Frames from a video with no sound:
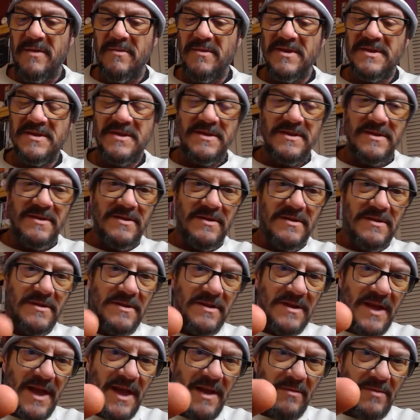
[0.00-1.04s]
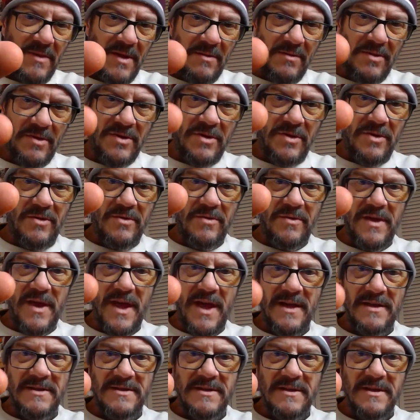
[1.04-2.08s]
This is game number
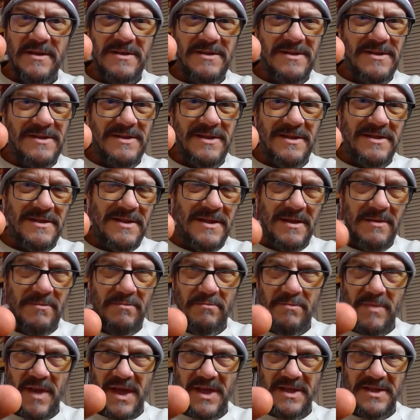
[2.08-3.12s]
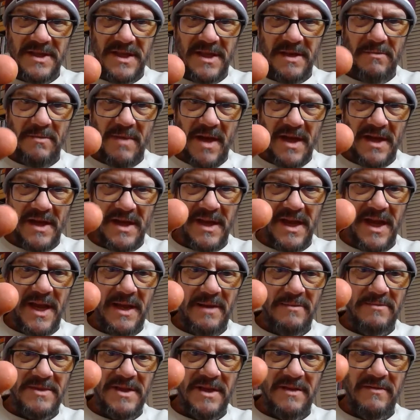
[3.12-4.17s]
2,000. This is just an amazing amount of
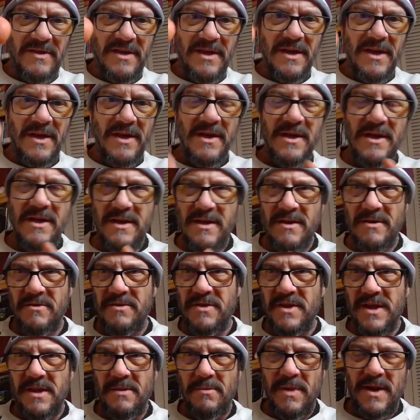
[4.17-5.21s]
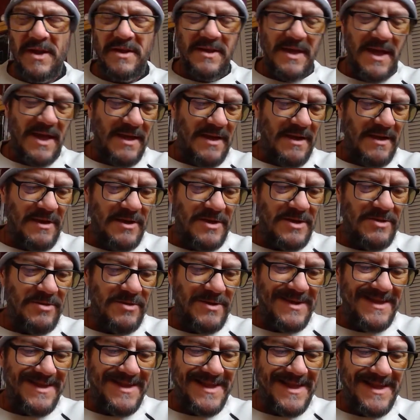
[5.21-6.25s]
games. Even, think about that.
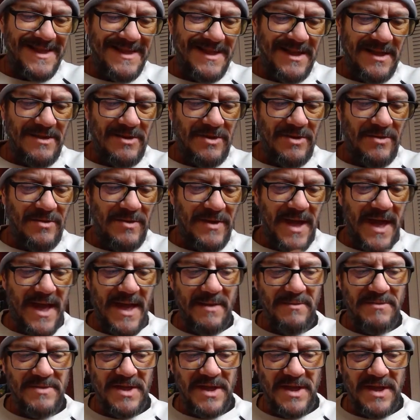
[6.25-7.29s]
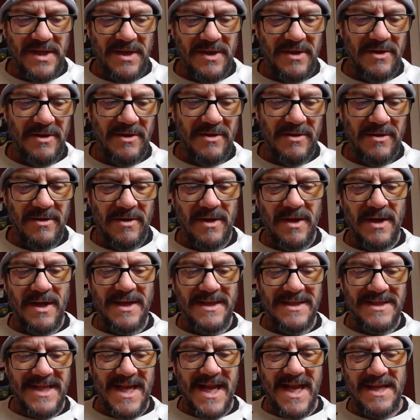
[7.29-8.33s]
162 games a year,
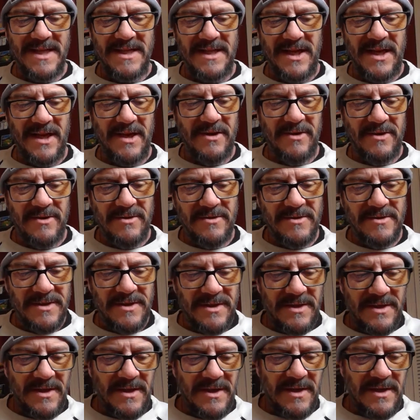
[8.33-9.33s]
10 years.